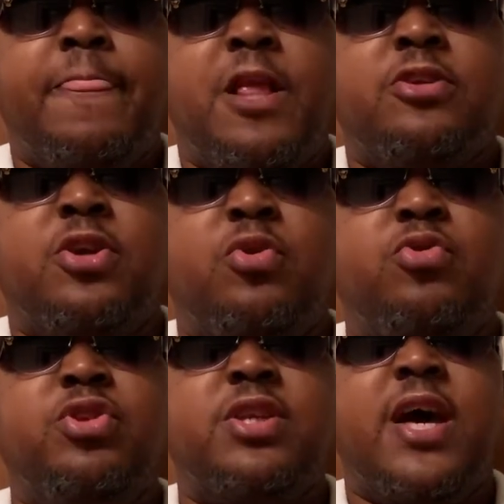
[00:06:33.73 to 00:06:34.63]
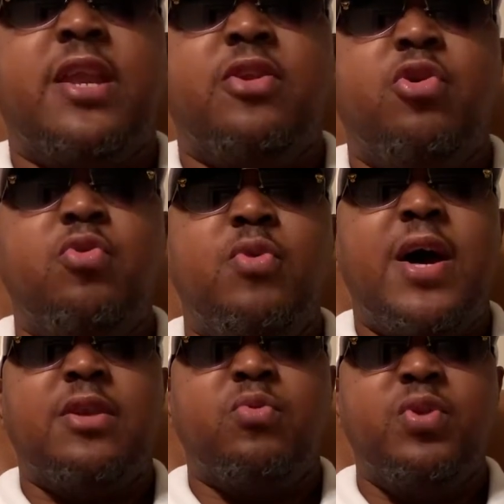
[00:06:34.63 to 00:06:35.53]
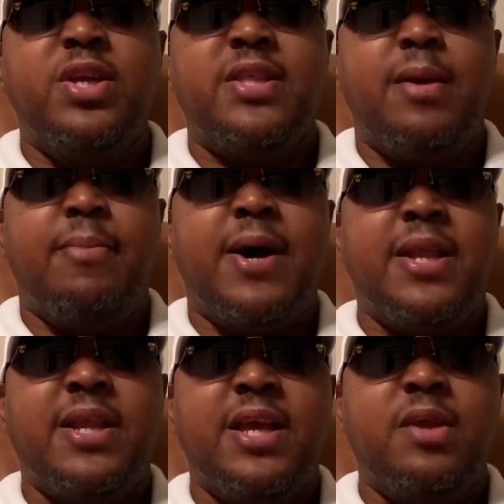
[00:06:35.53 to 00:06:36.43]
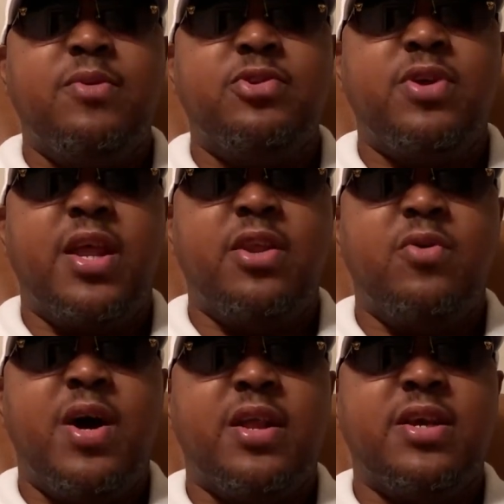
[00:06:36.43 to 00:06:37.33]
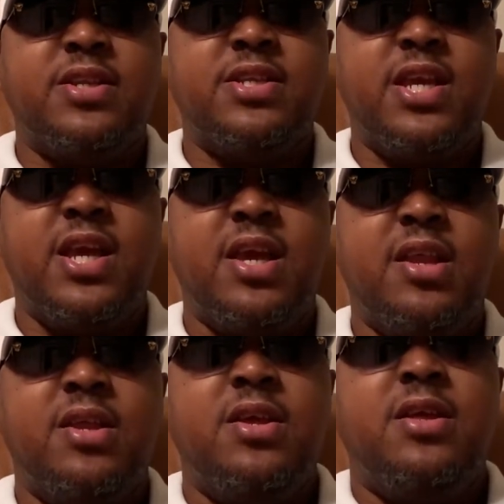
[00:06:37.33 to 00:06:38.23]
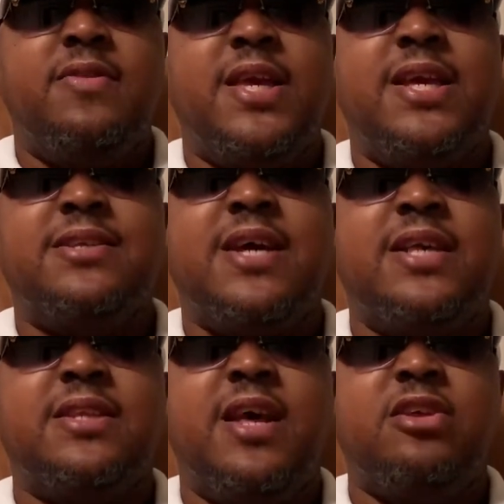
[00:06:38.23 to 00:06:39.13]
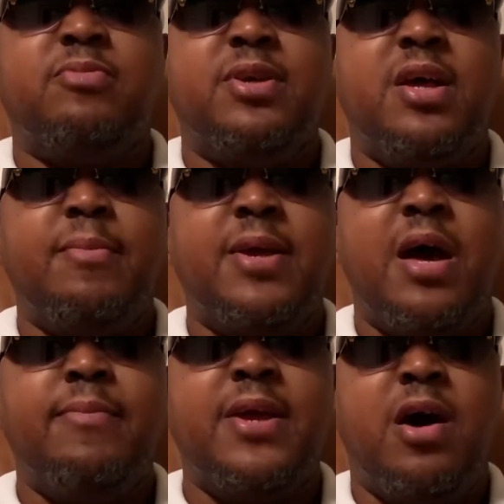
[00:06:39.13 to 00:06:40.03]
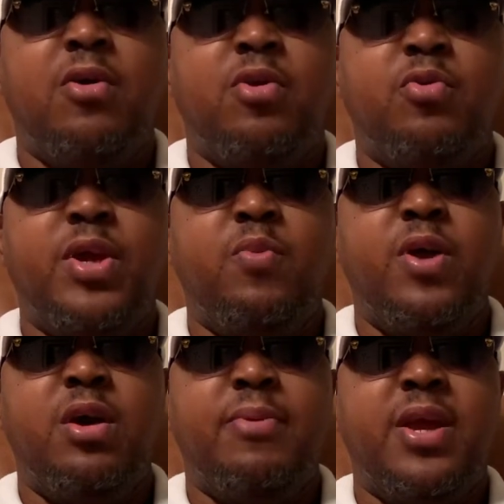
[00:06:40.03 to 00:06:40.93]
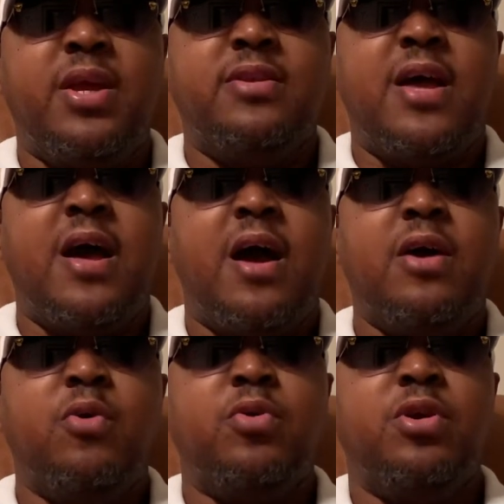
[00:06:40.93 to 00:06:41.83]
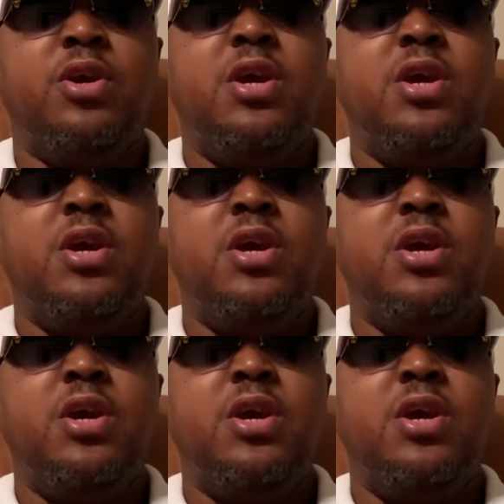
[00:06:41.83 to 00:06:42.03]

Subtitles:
so you just got to know how to read that body language. You got to know how to understand the insides and outs, man. I mean, I'll be all on their webpage. I go to